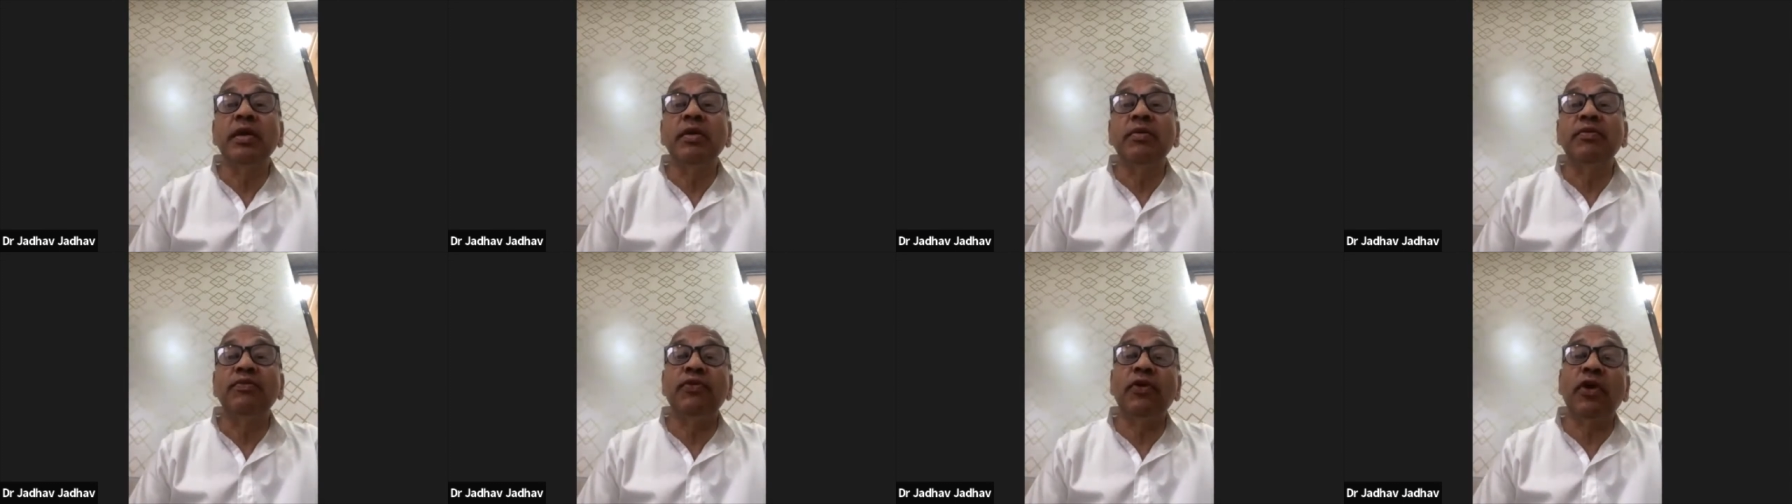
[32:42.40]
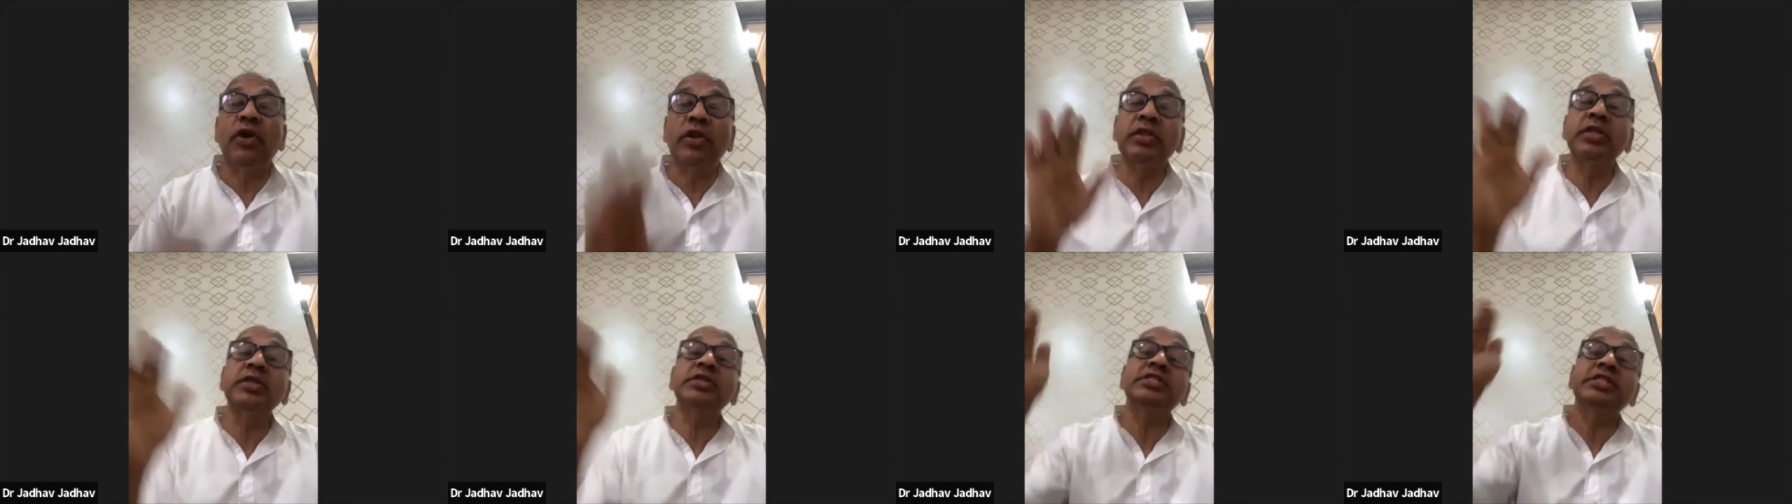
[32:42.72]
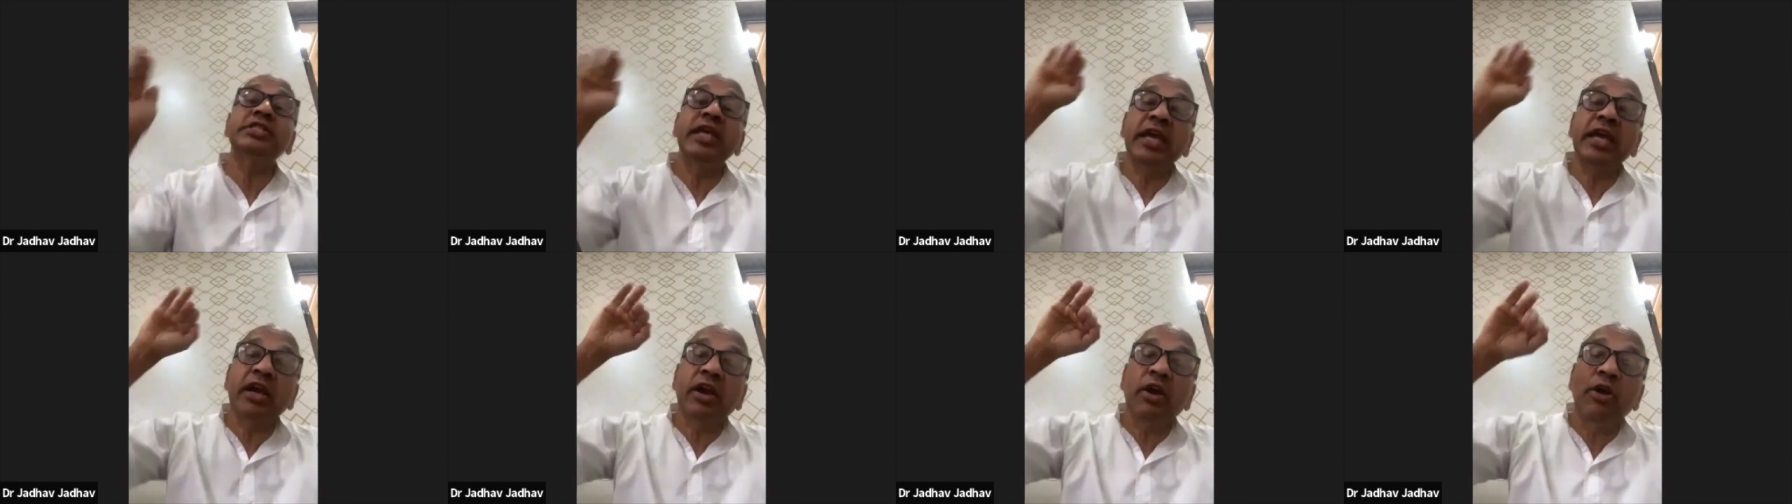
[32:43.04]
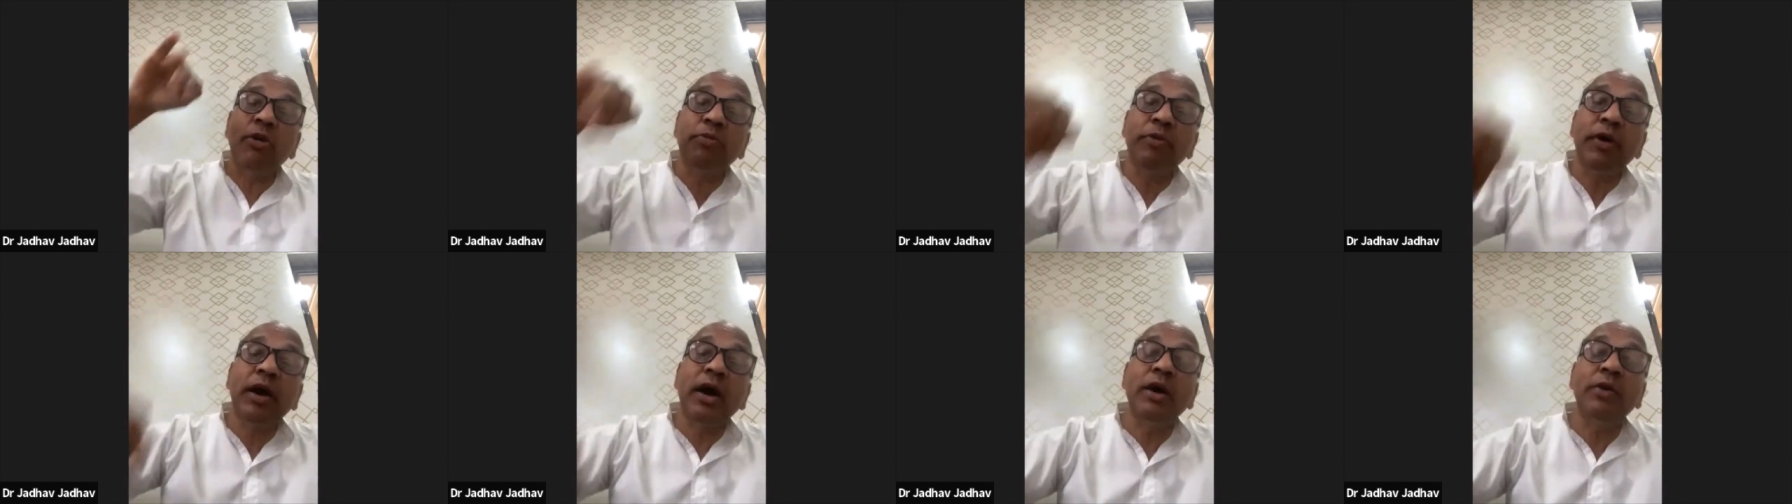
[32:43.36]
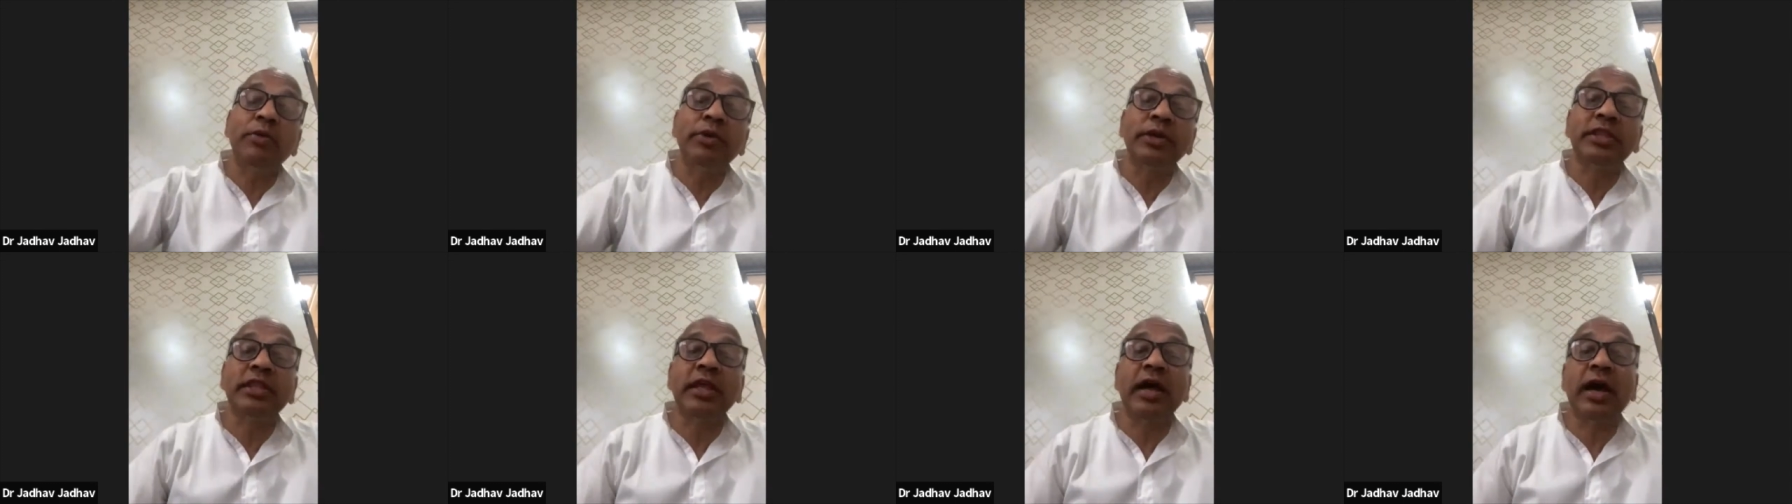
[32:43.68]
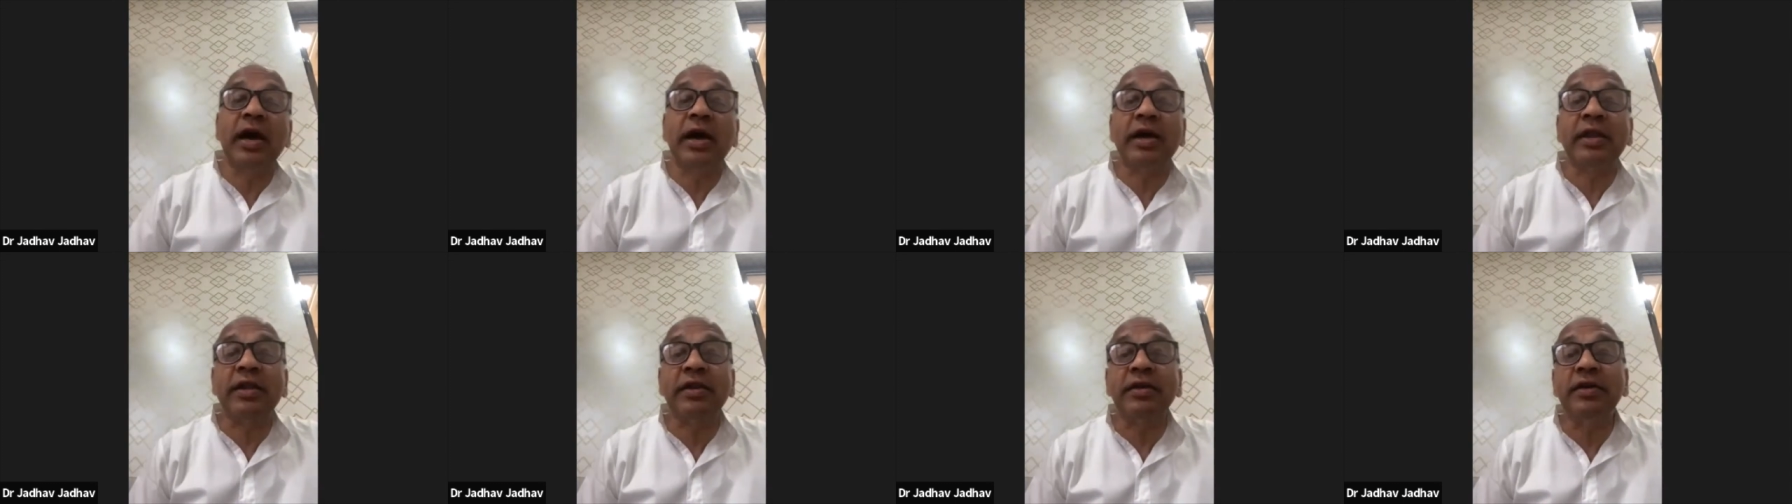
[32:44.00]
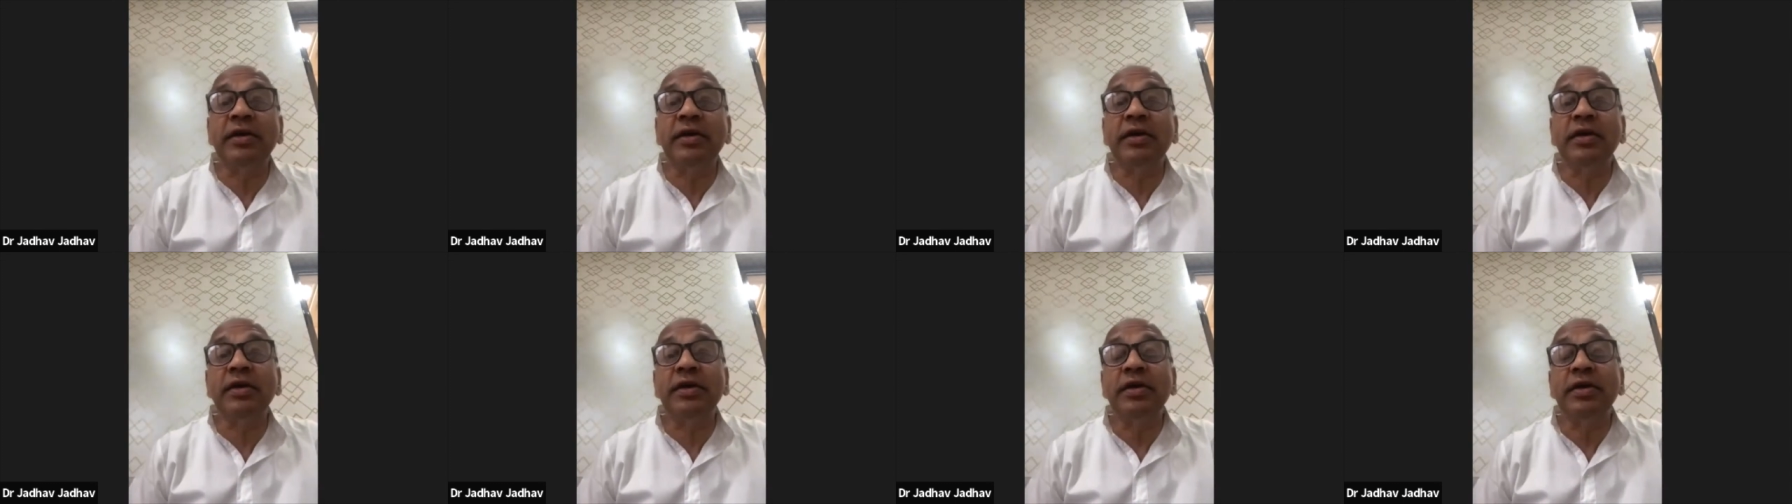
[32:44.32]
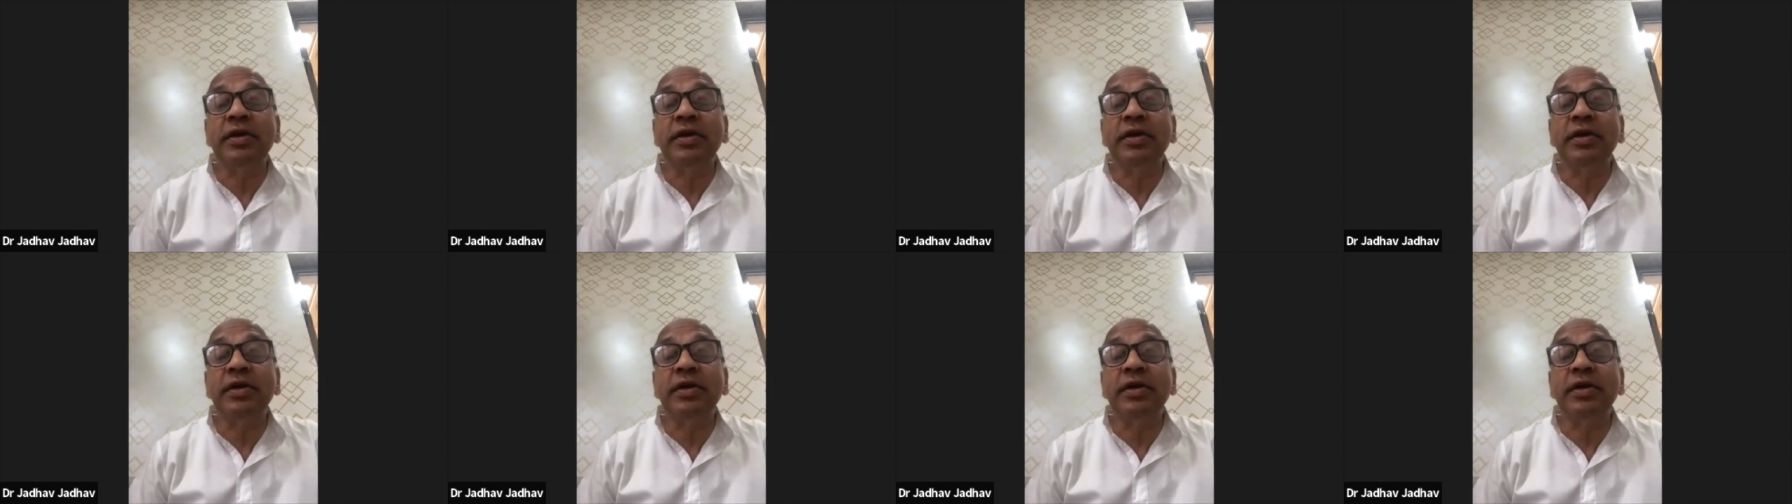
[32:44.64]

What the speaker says: for the sake of avatar,